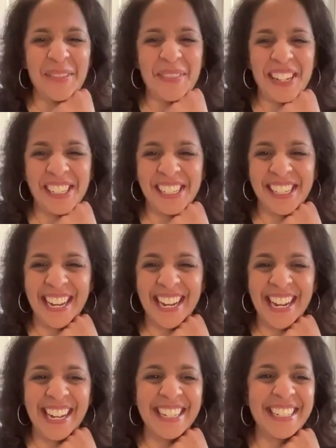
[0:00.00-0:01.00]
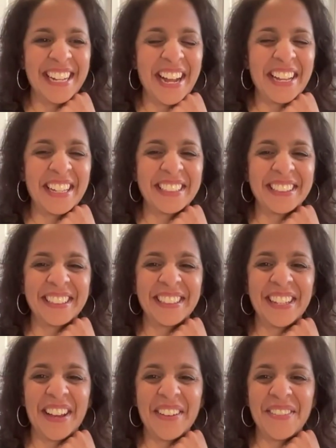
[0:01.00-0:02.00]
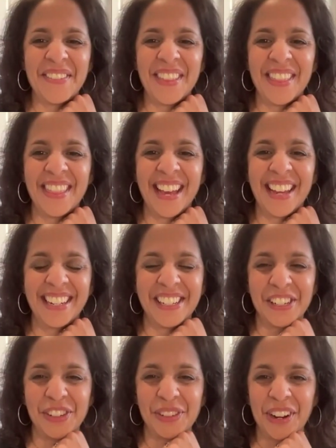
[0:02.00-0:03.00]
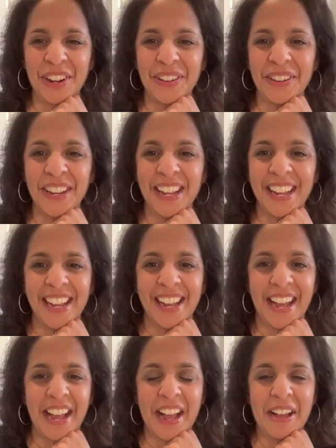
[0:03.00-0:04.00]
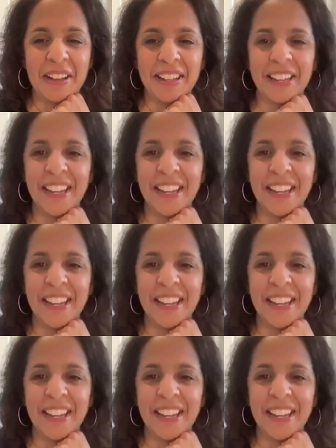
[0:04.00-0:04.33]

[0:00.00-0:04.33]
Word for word: so much, Diane. Of course. I love that intro. Uh,